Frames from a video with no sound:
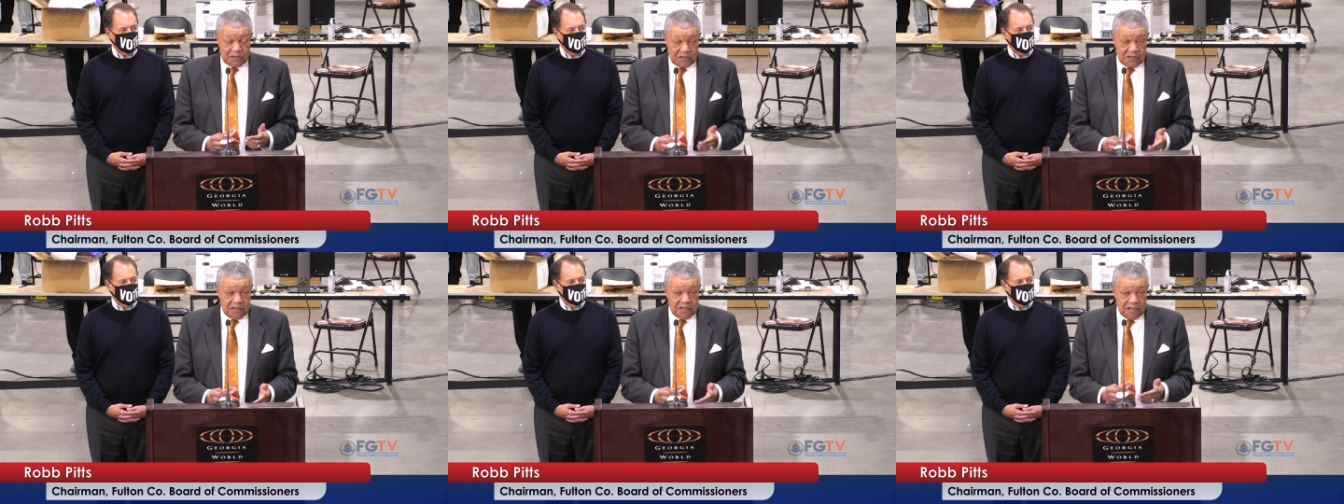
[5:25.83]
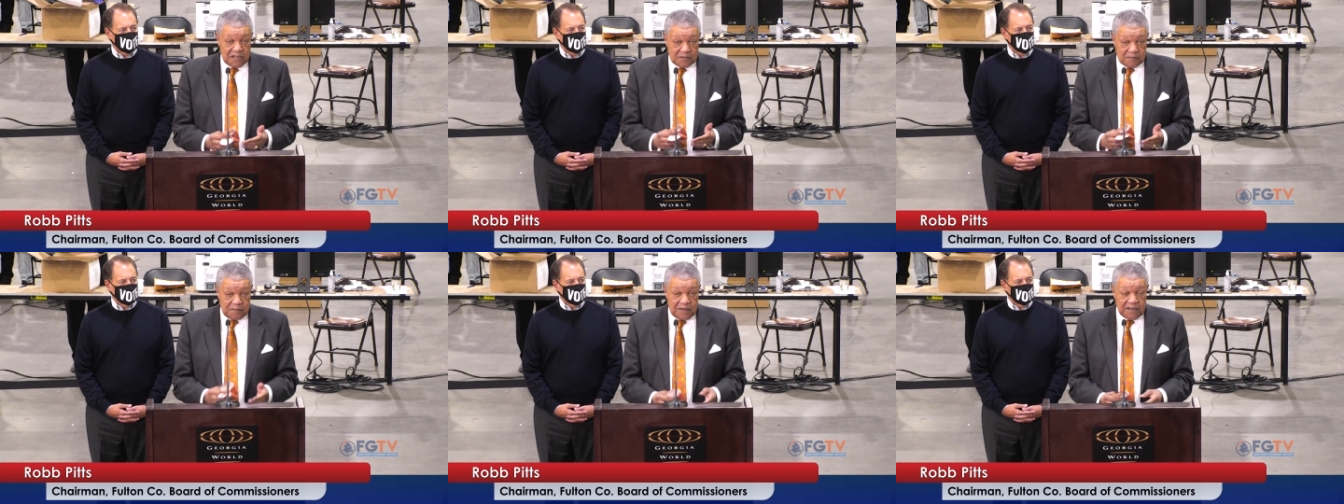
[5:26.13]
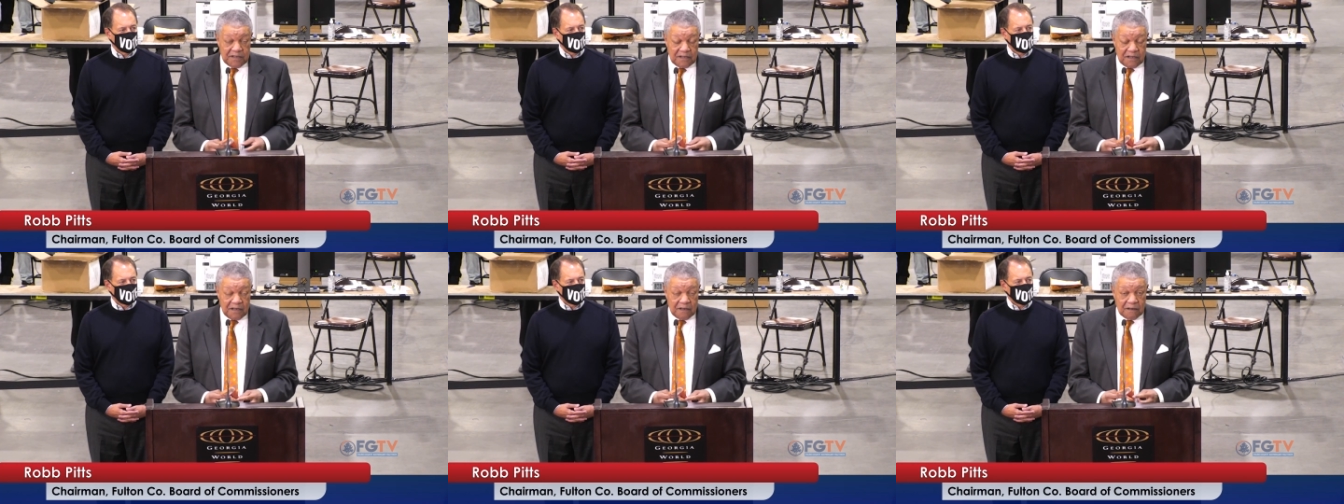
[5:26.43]
or she has
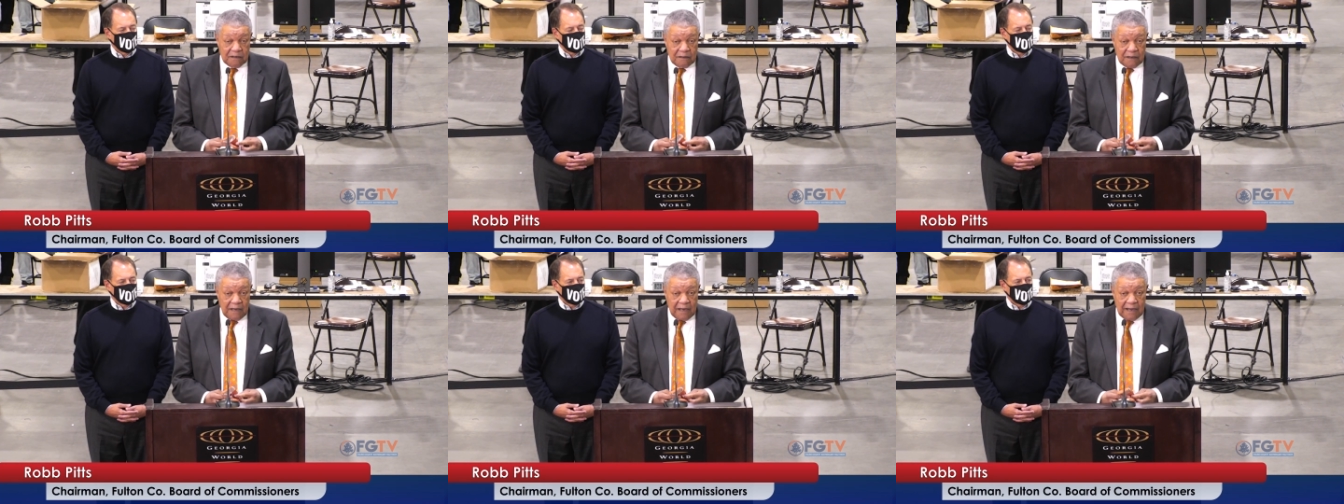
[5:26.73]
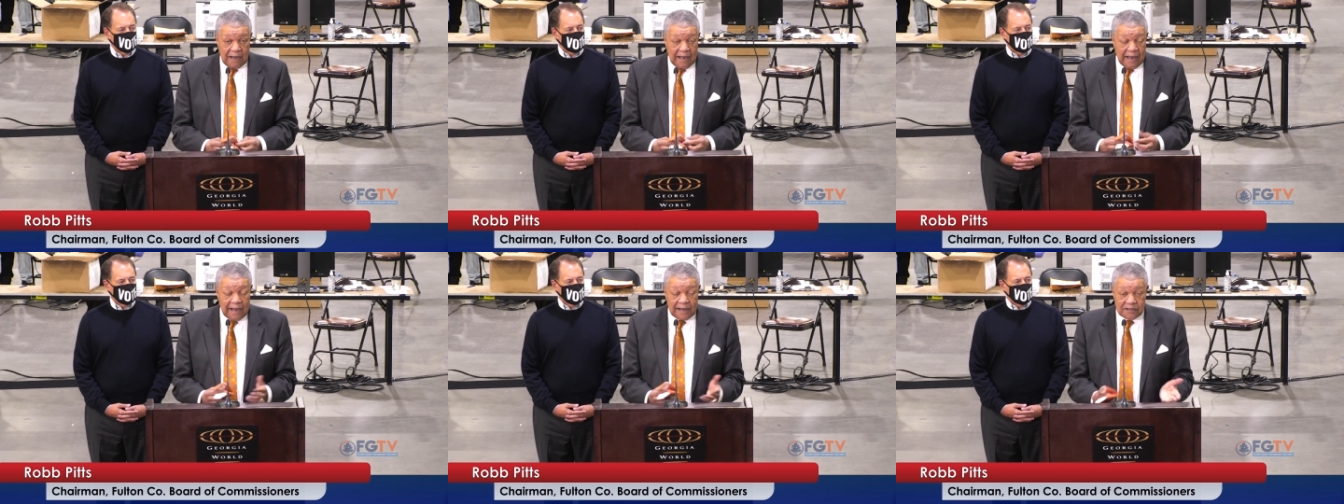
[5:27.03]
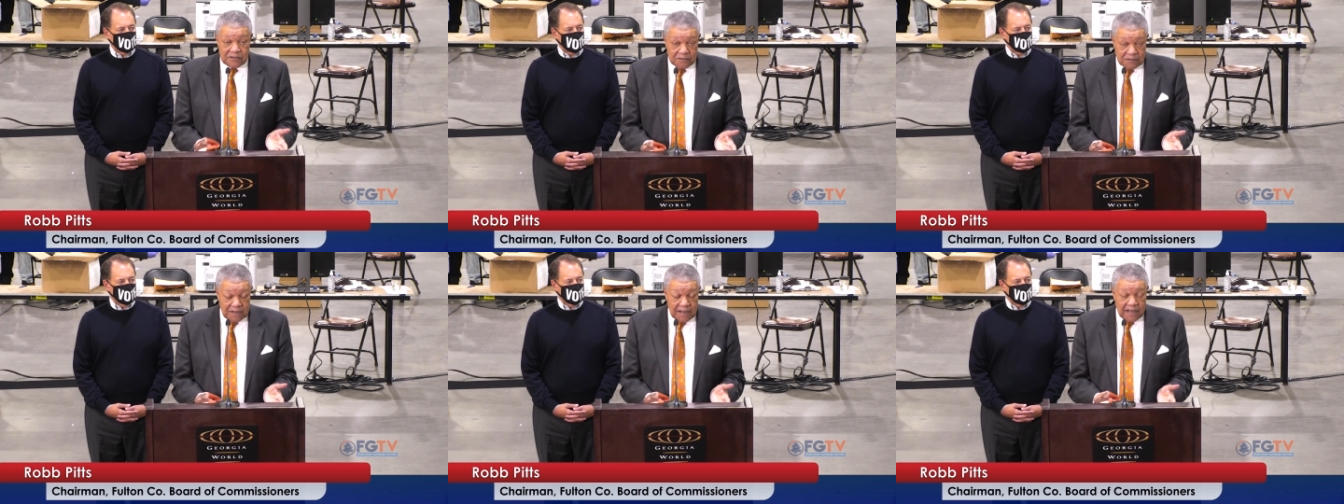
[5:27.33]
been here, uh,
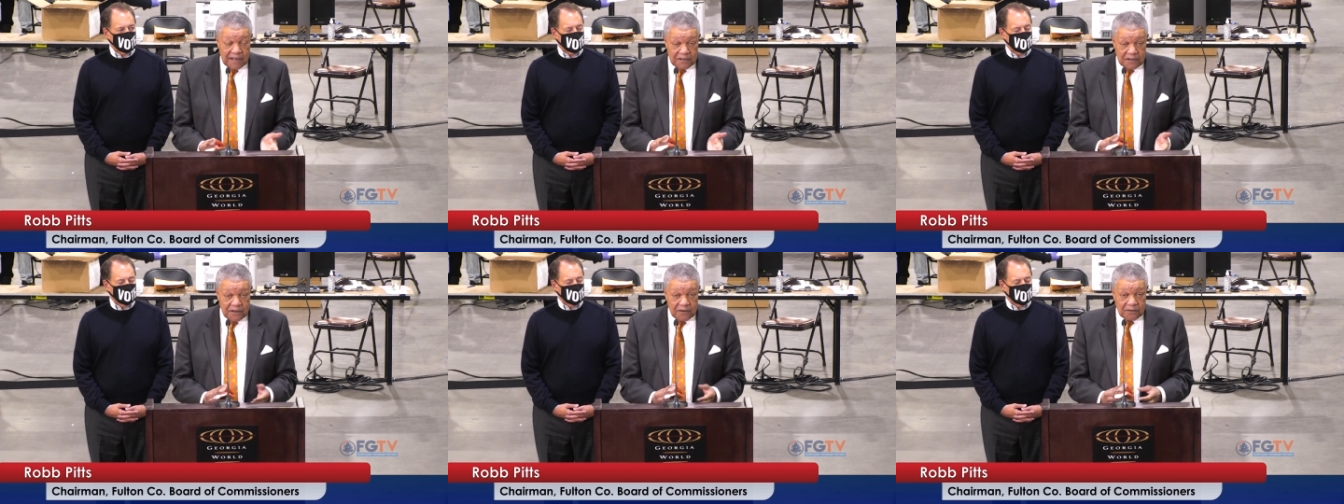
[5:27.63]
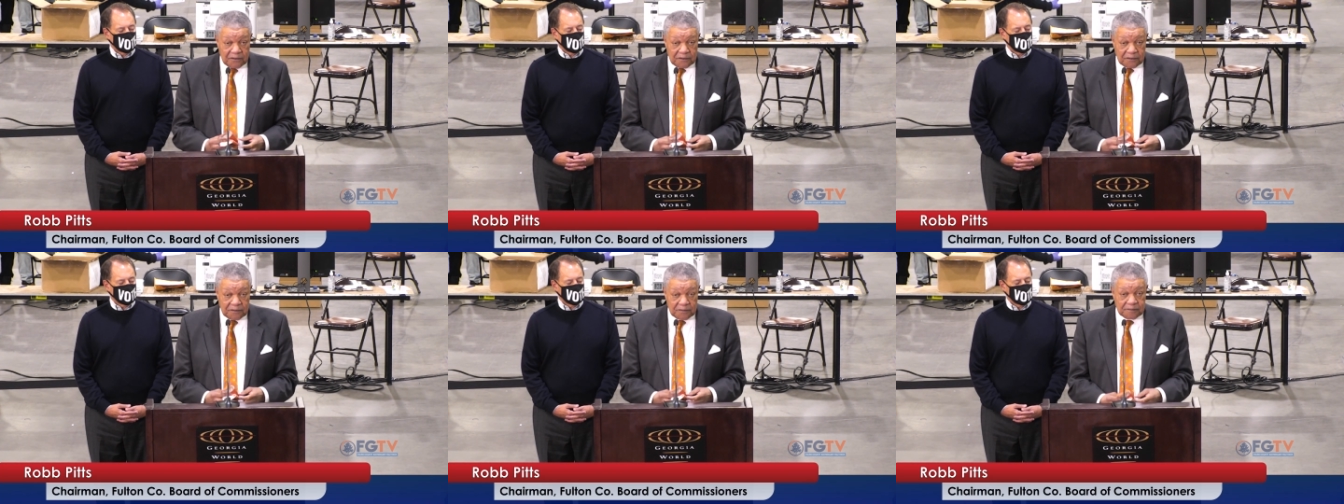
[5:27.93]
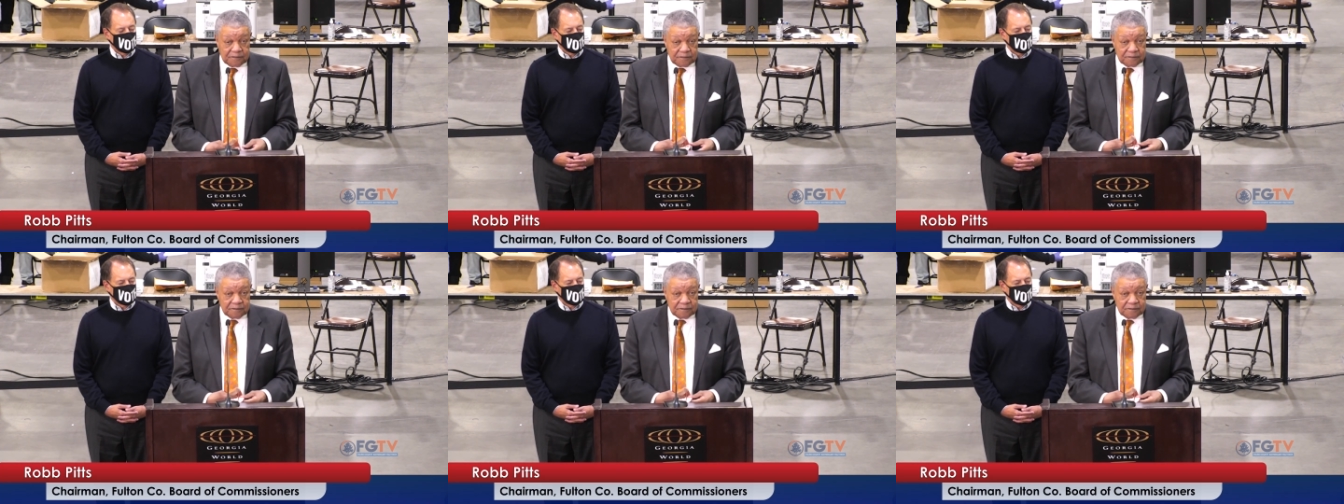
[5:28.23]
I do not know.